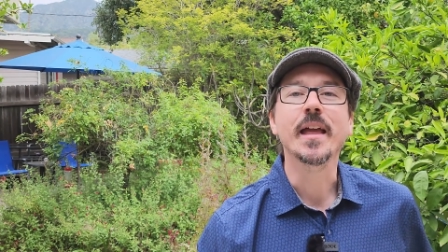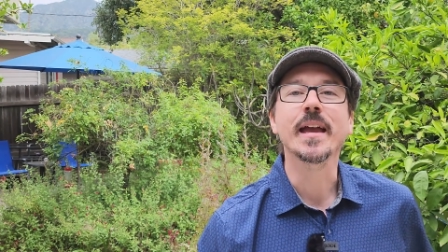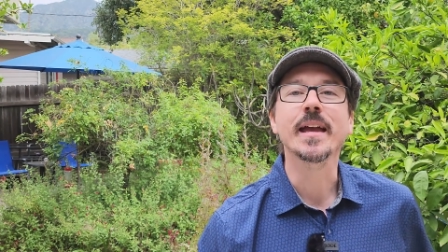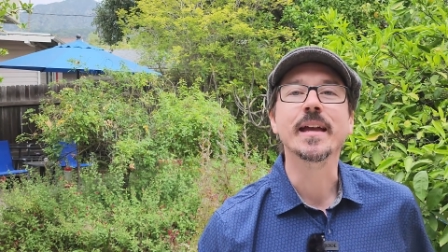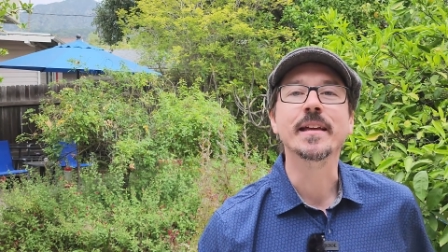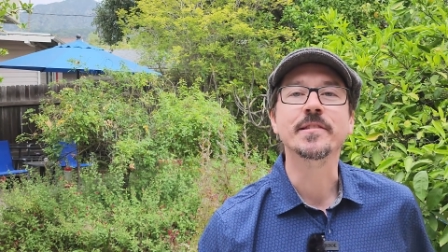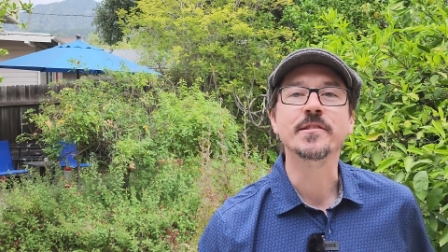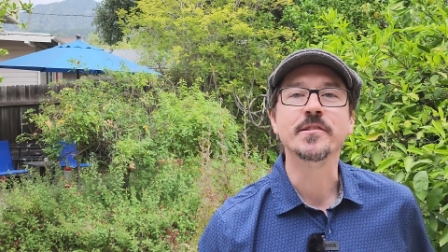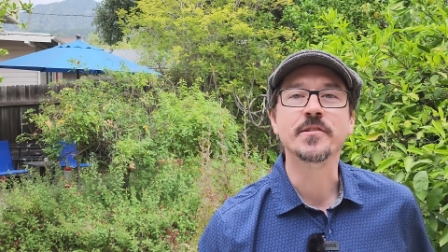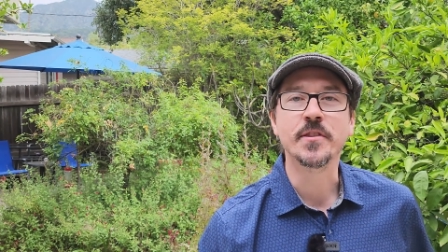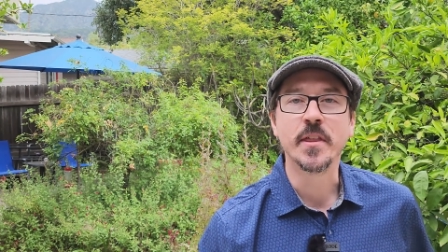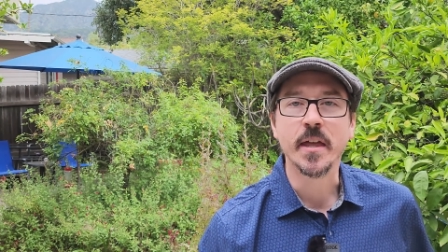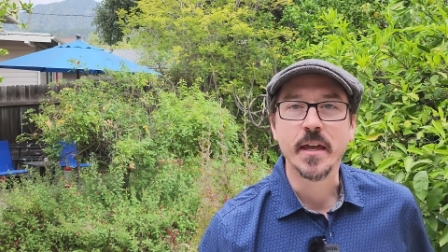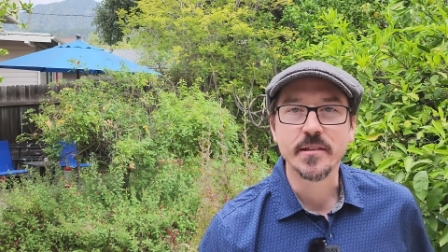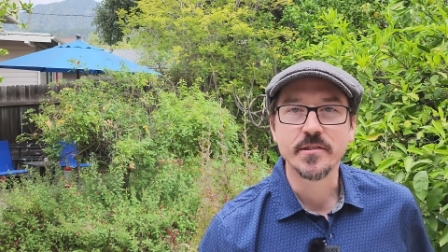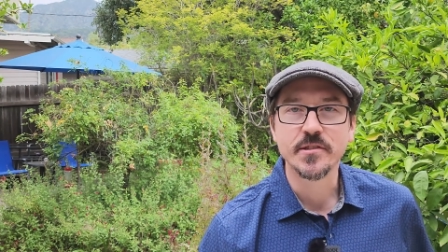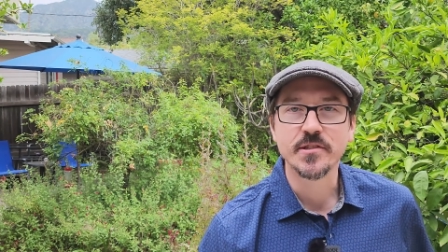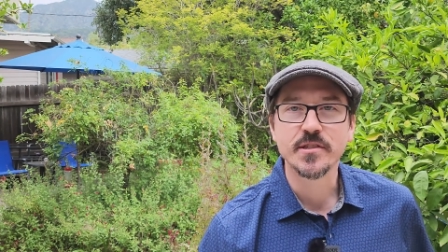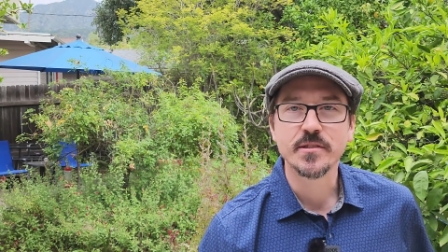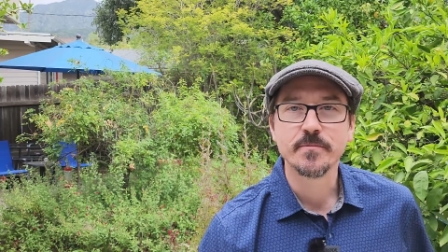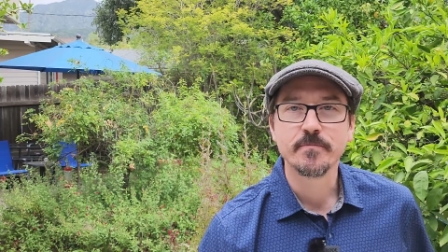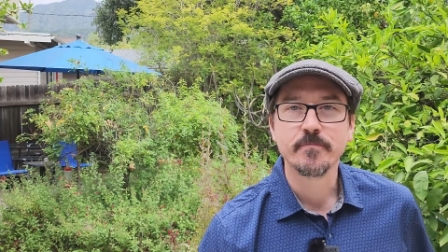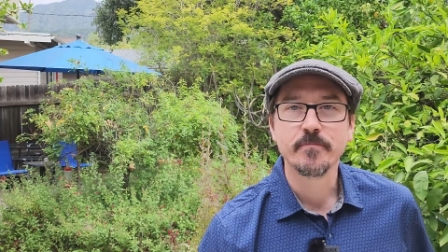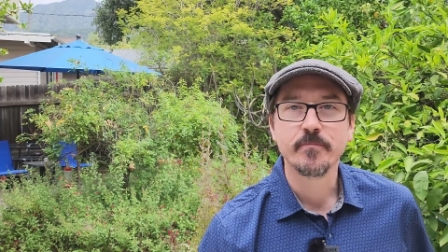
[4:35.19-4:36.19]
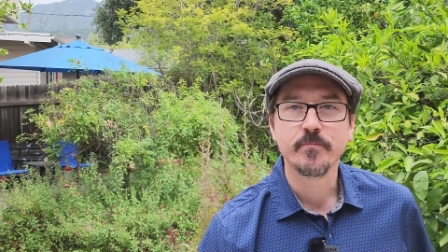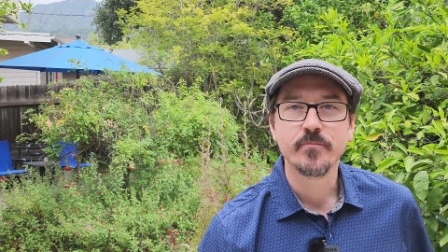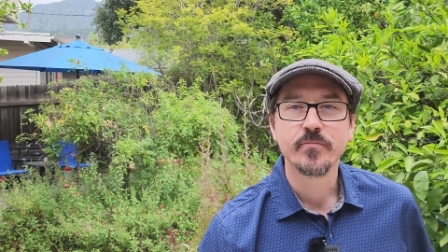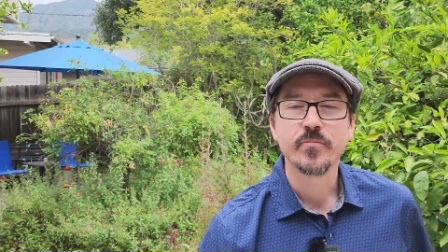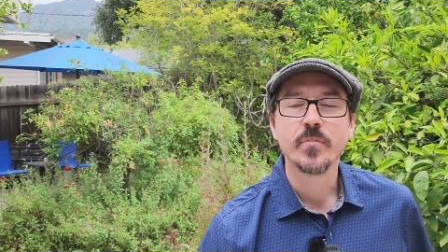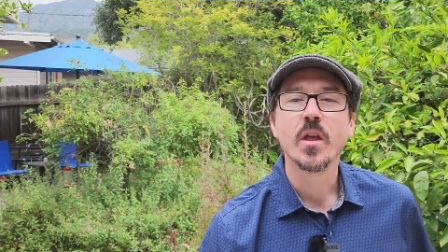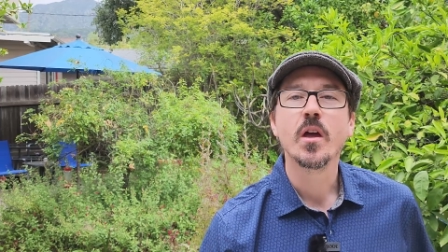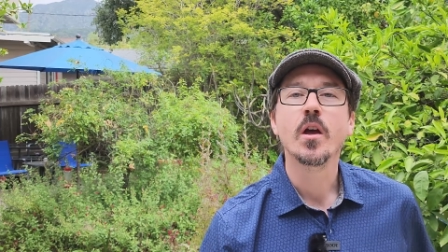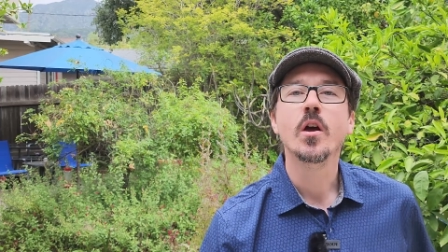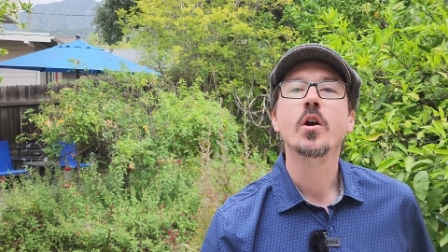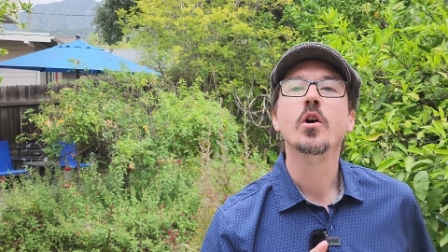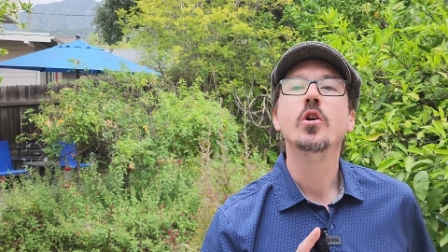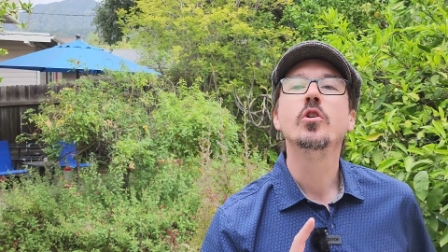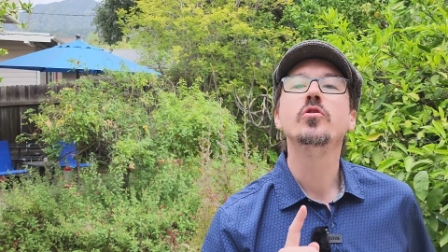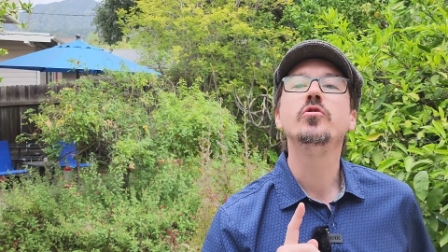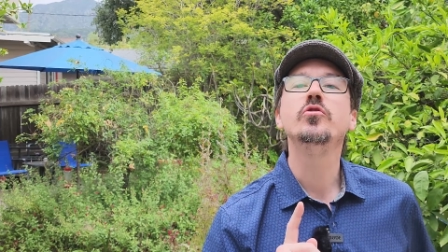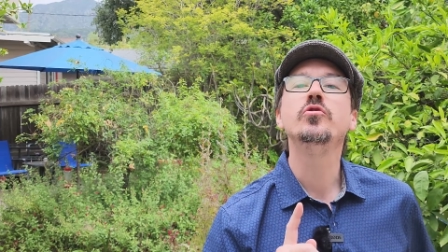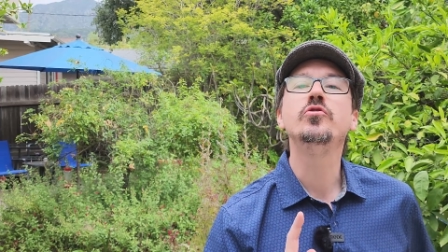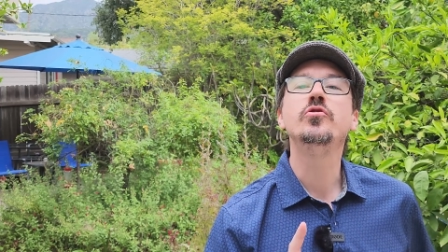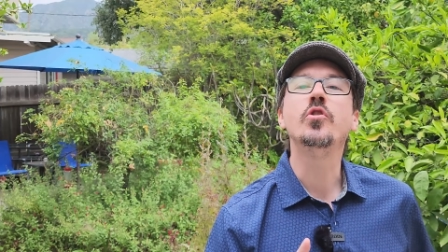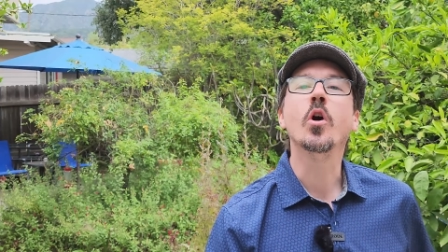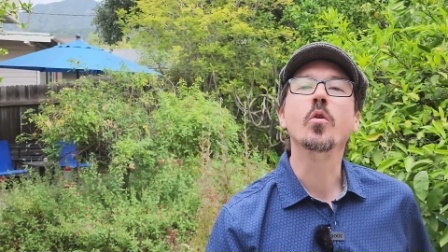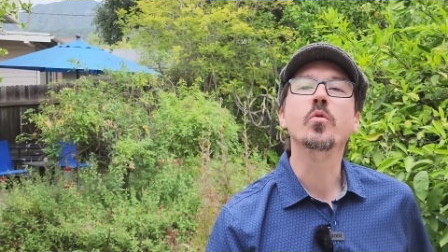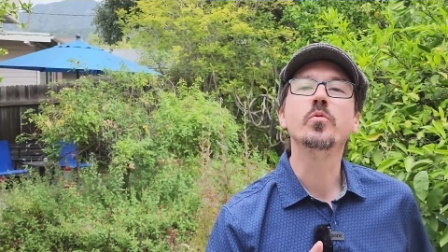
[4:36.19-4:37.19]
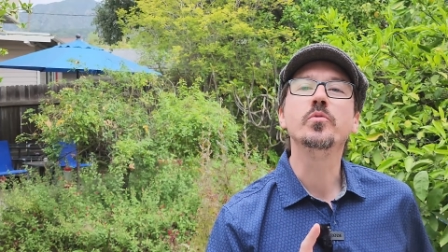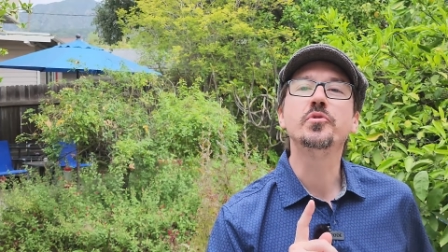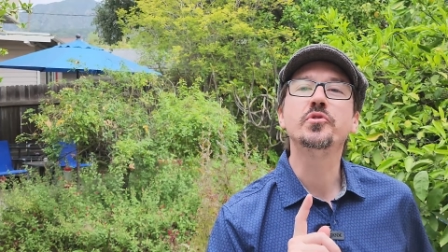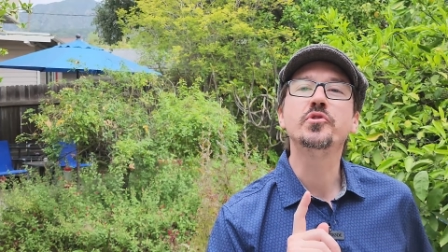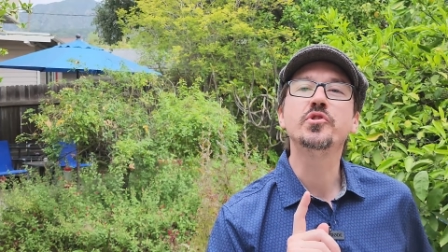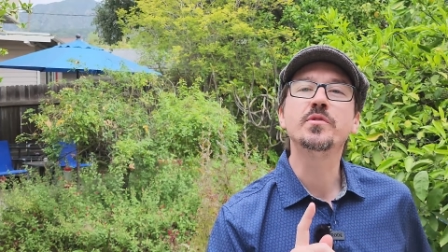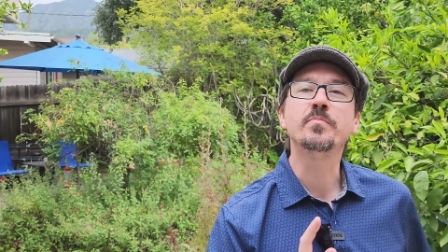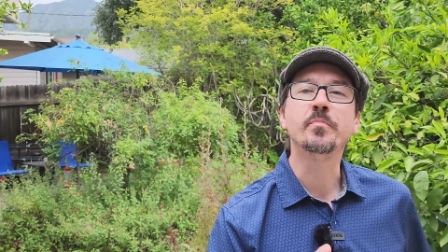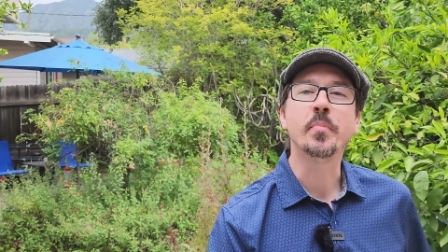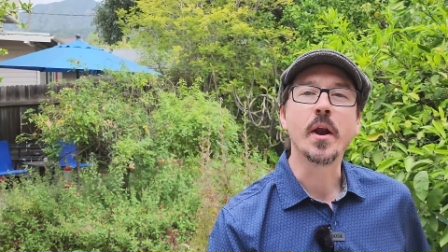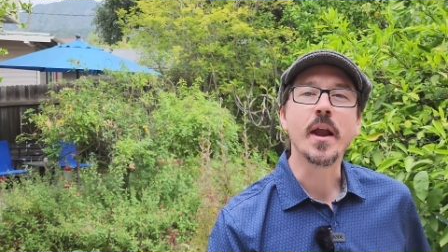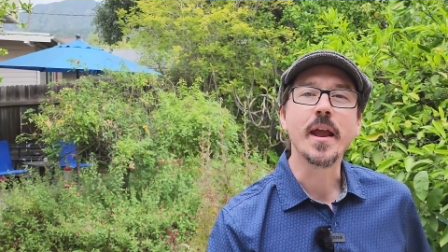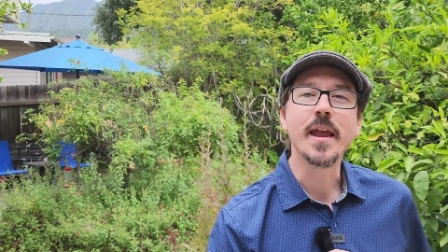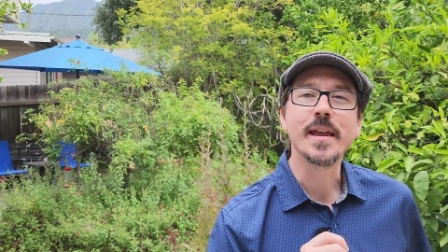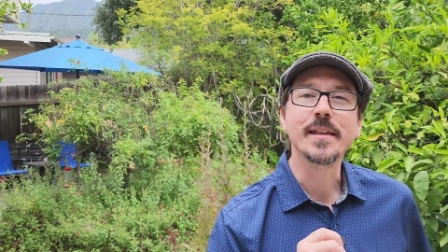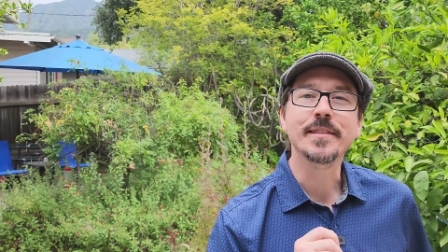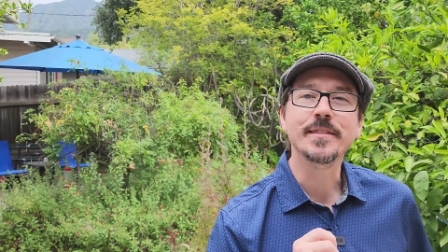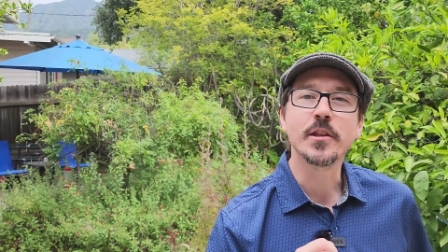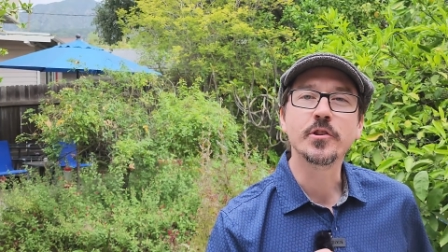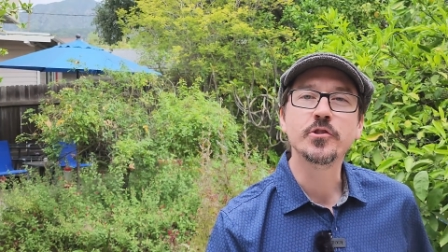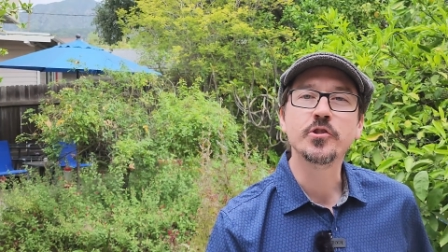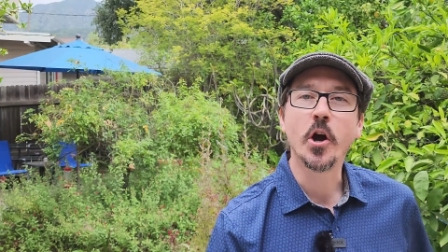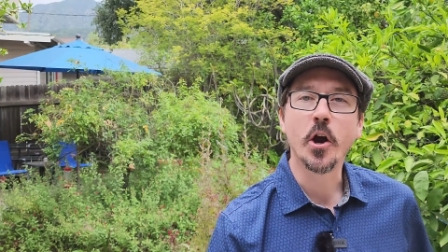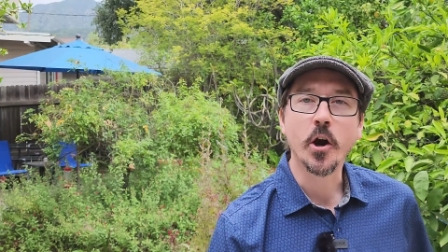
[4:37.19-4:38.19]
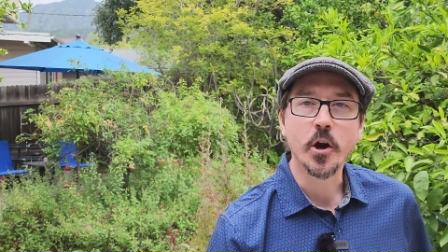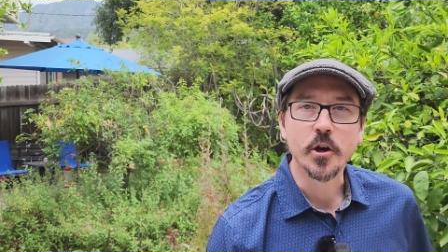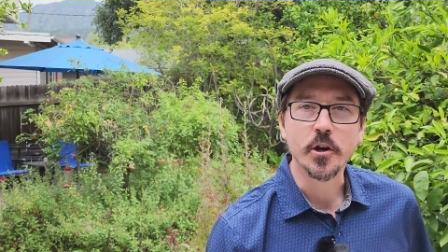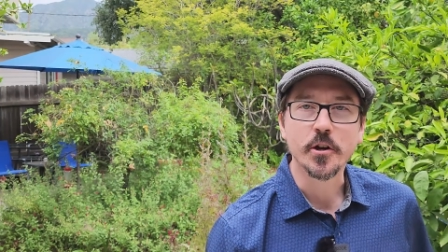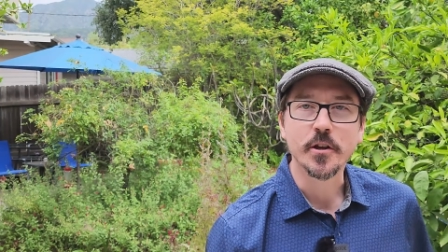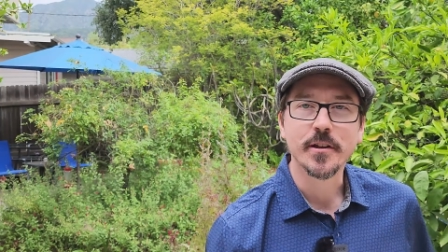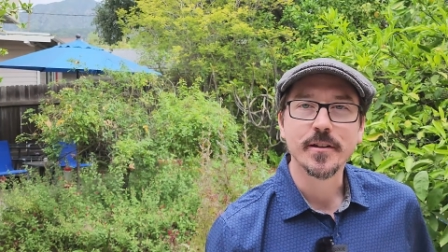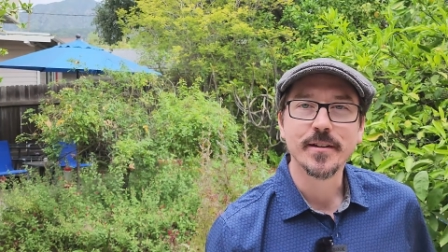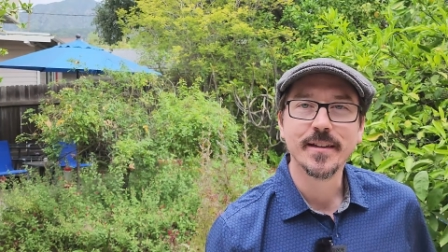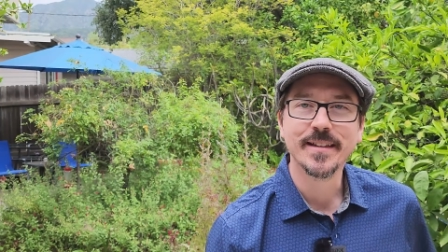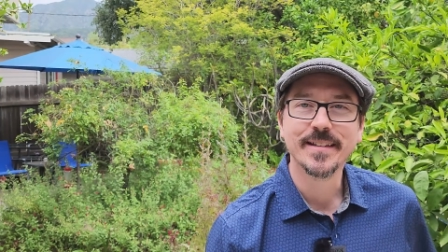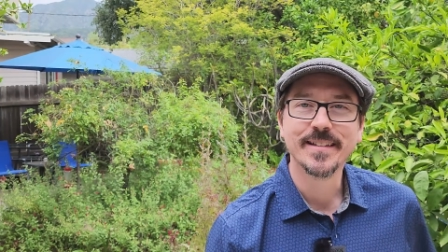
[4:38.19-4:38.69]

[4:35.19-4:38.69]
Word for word: it's this. Don't spray in the dark.